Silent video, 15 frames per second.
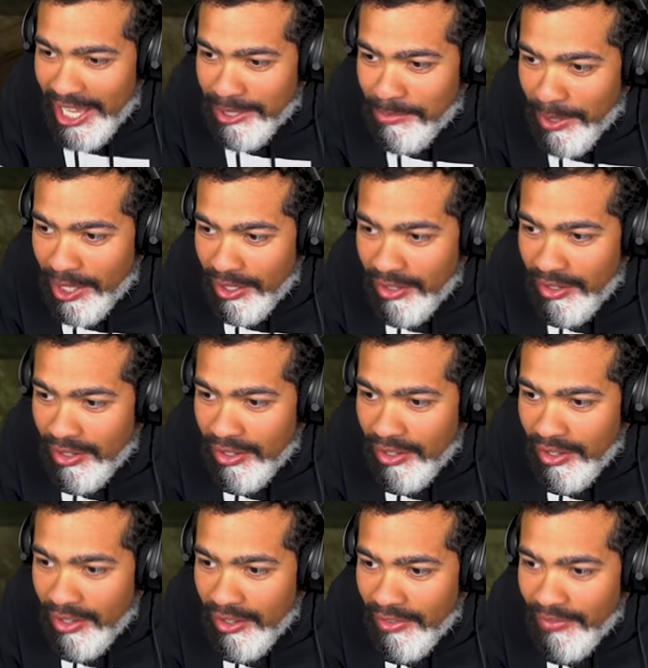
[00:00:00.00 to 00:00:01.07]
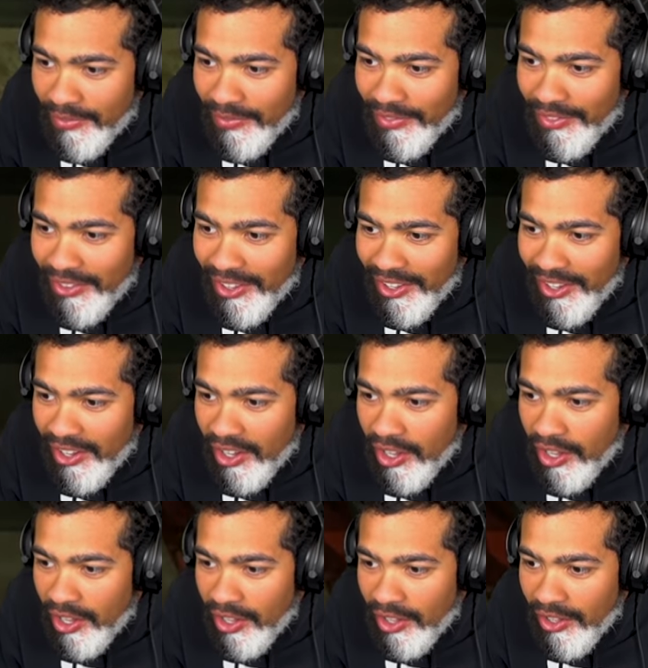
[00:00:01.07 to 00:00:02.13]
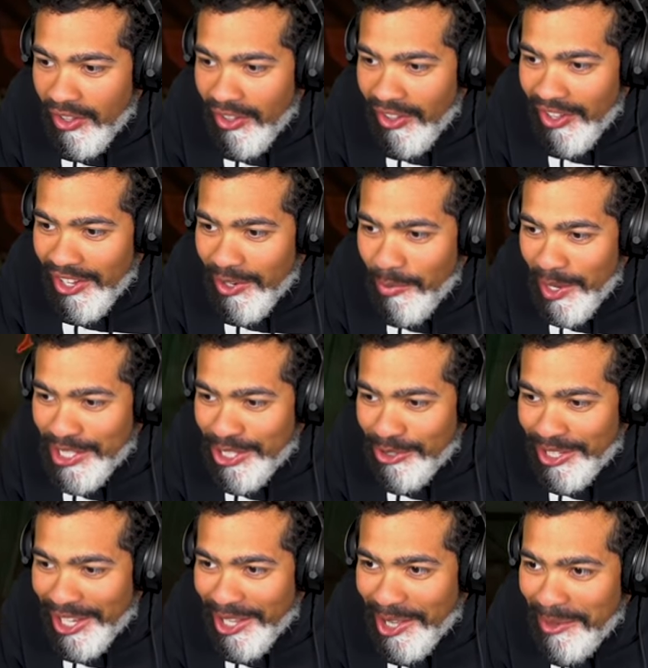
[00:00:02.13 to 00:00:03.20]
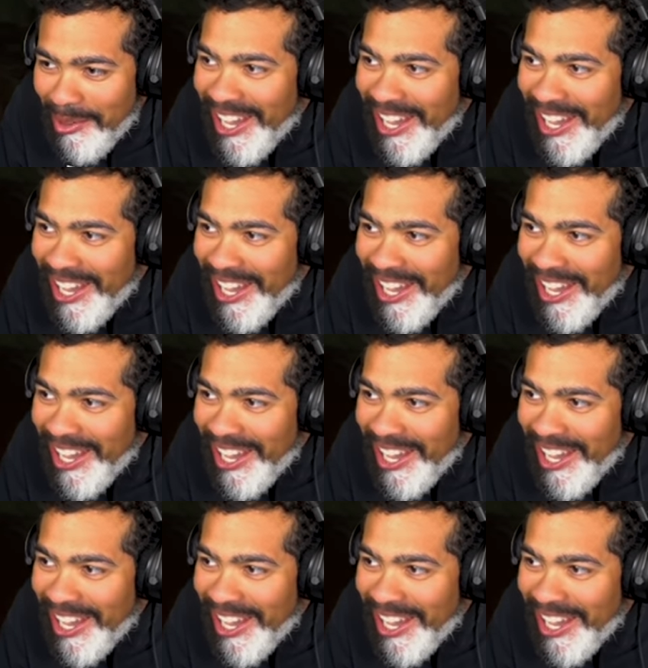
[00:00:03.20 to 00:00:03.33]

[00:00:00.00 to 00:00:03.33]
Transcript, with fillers: okay. ass No, no, no, no, no, I'm out, I'm out, I'm out. Wait, did you kill him?